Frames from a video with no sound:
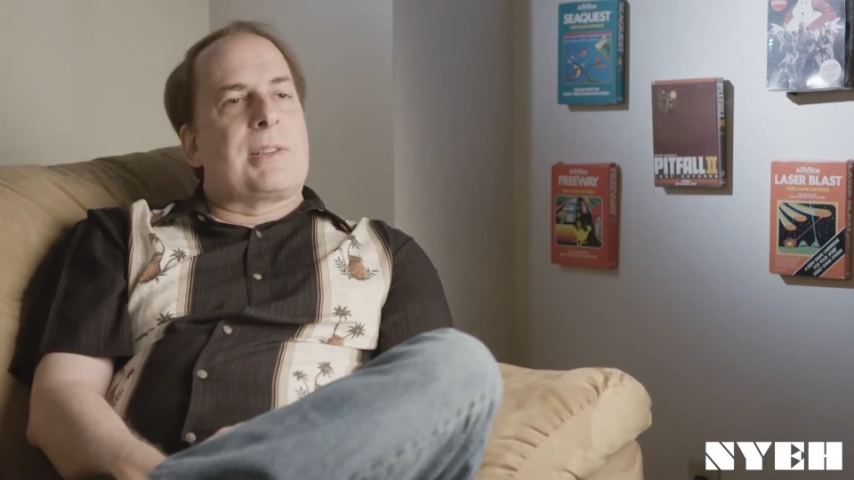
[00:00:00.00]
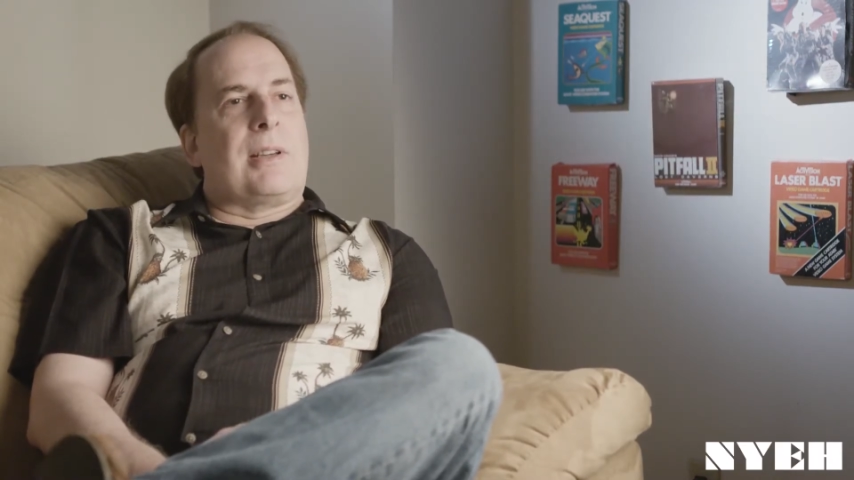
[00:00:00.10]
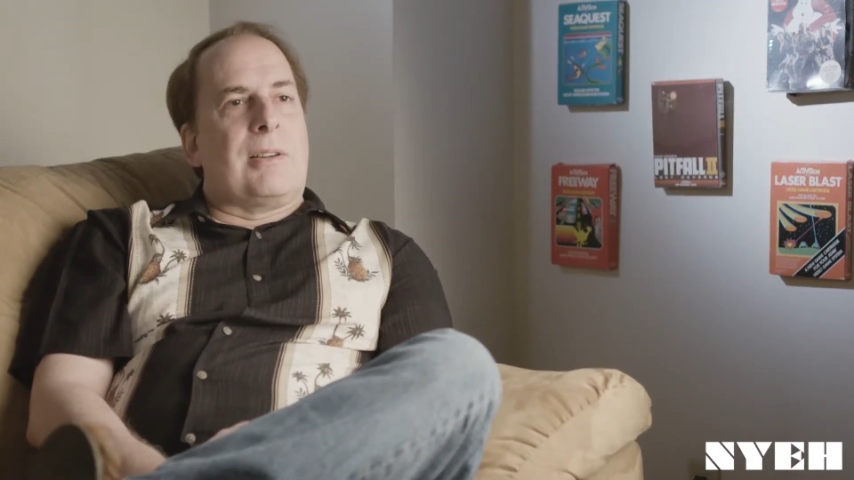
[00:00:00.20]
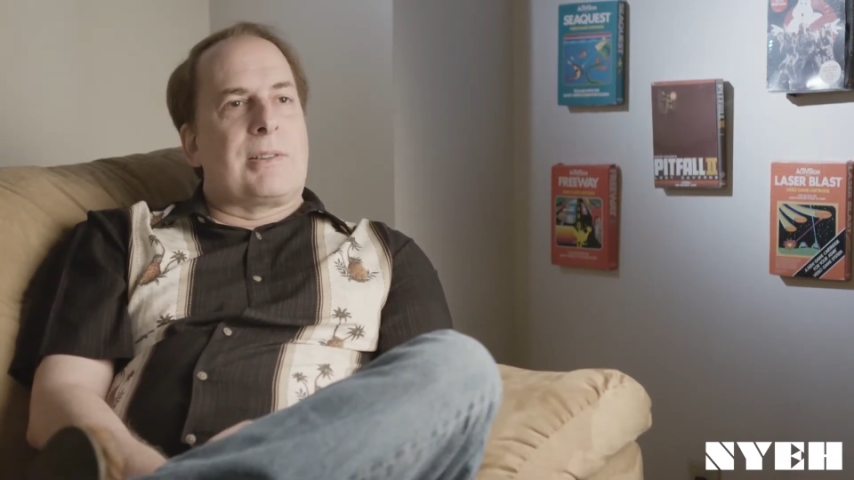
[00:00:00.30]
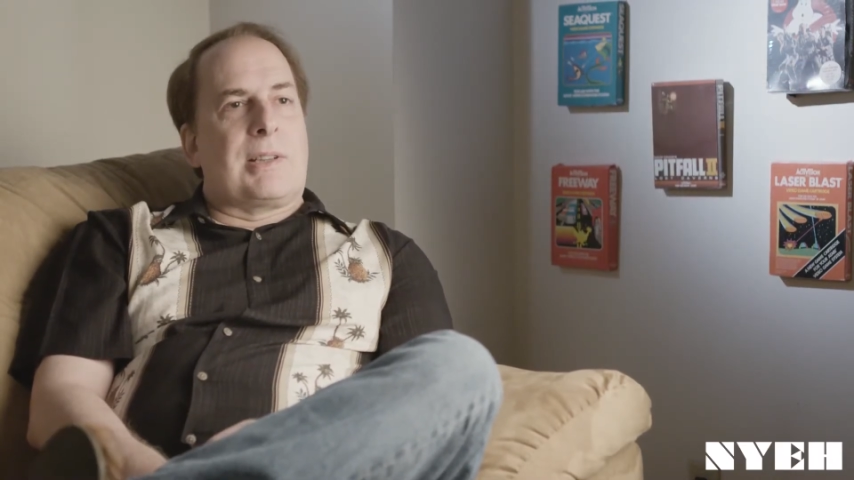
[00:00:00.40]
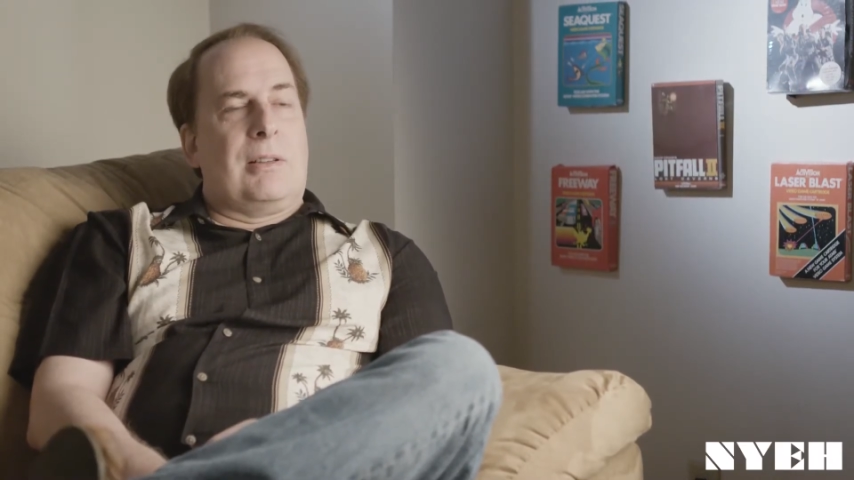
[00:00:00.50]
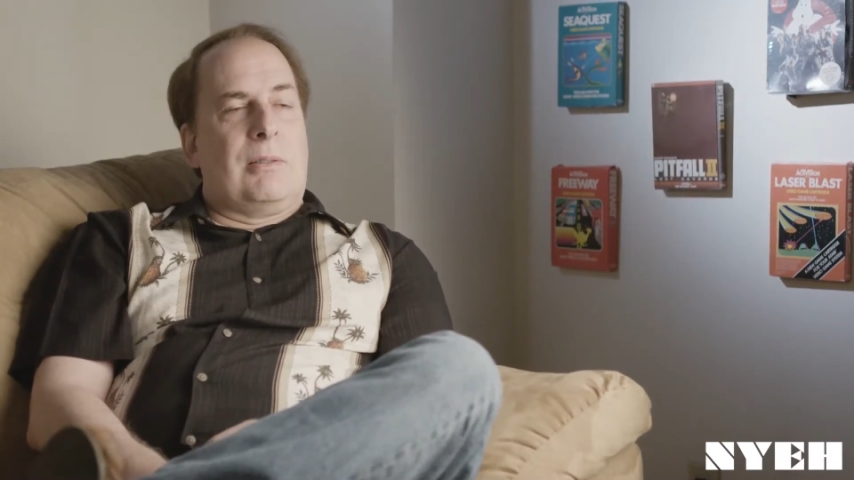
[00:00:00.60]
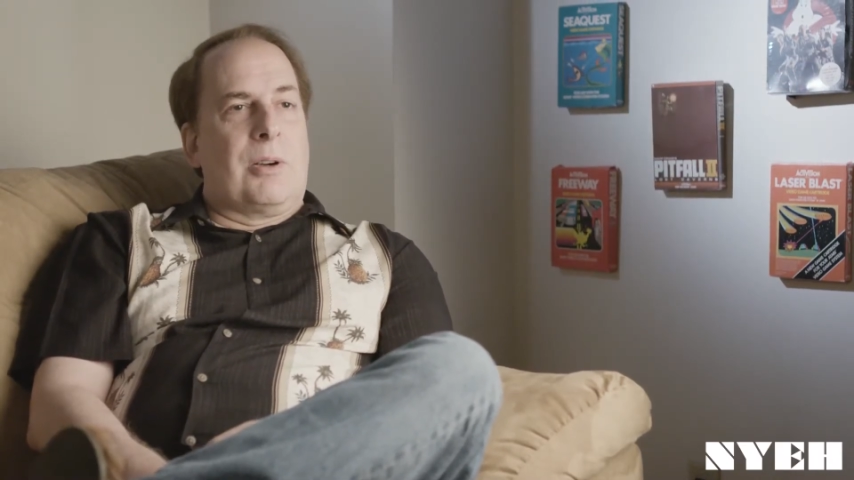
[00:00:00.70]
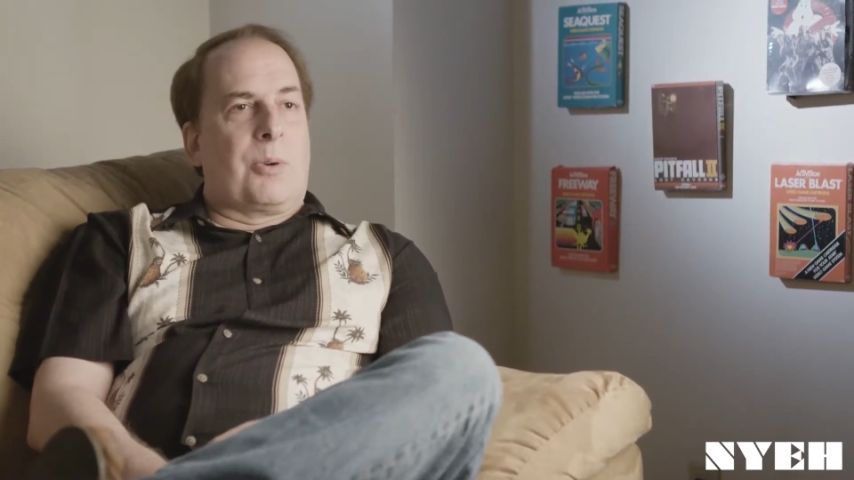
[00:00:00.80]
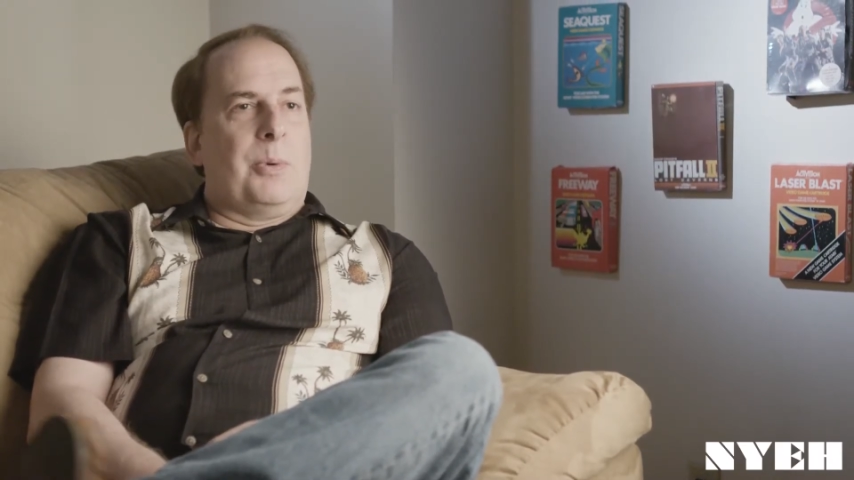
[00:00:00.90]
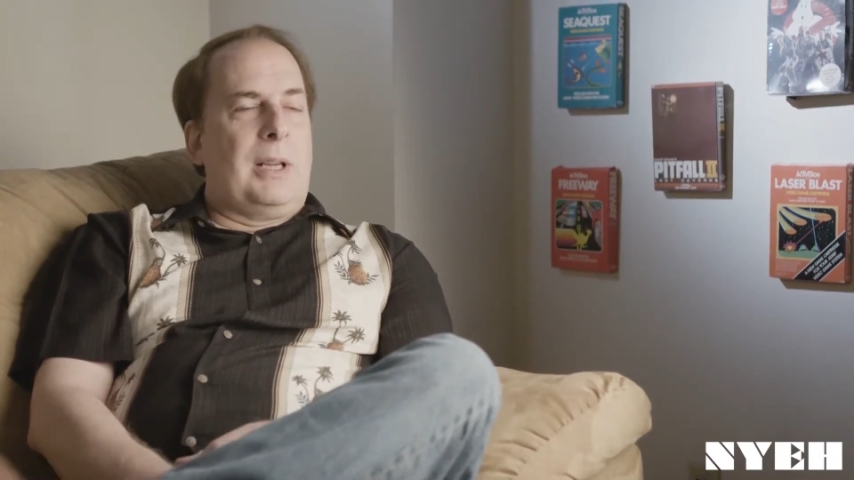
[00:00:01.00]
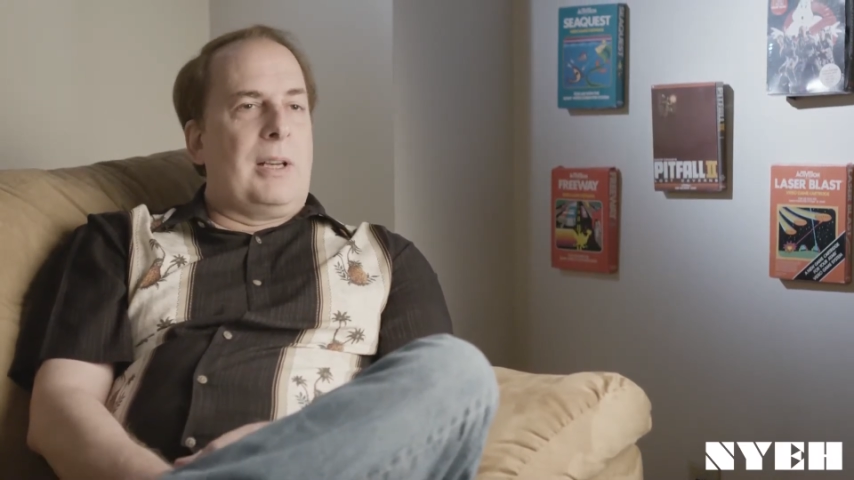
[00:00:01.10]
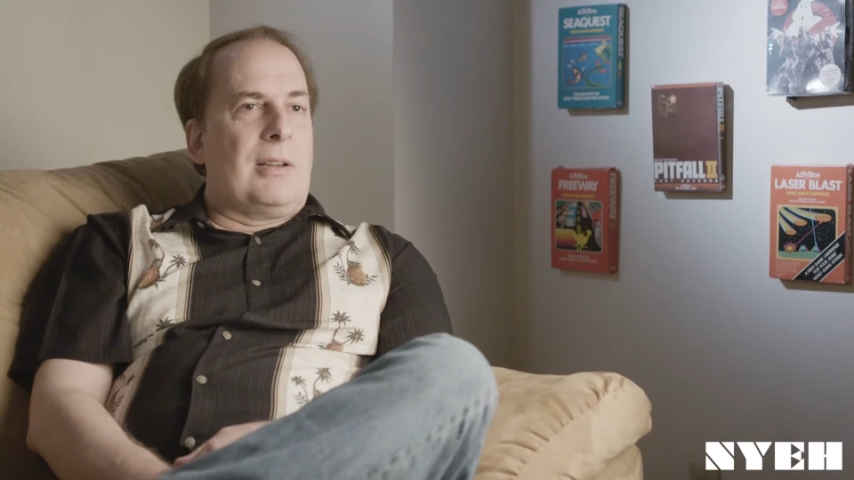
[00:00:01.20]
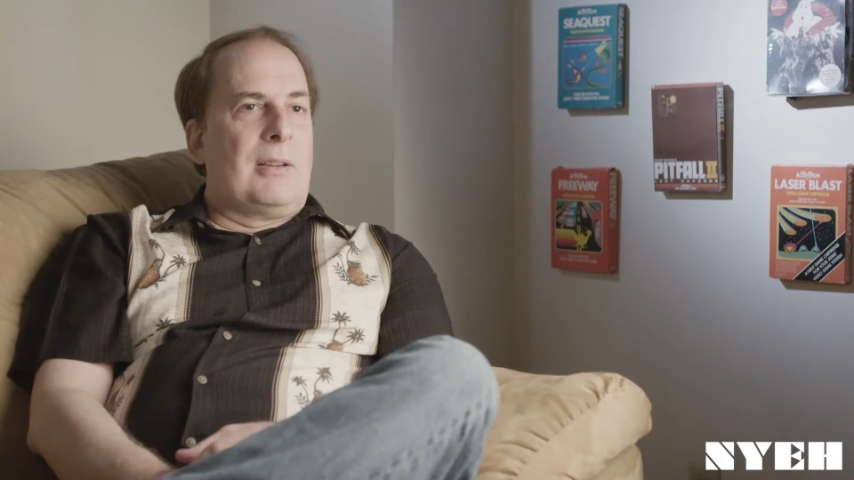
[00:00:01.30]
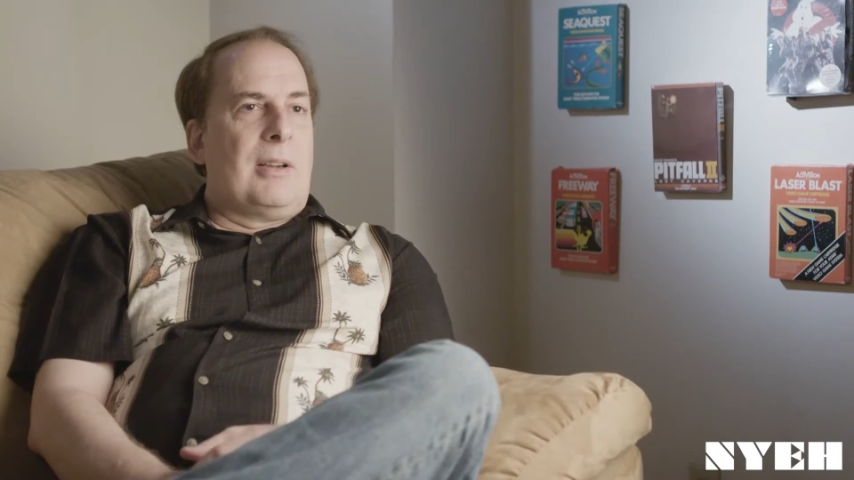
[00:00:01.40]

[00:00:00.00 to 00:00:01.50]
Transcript: Center and said, look, we need a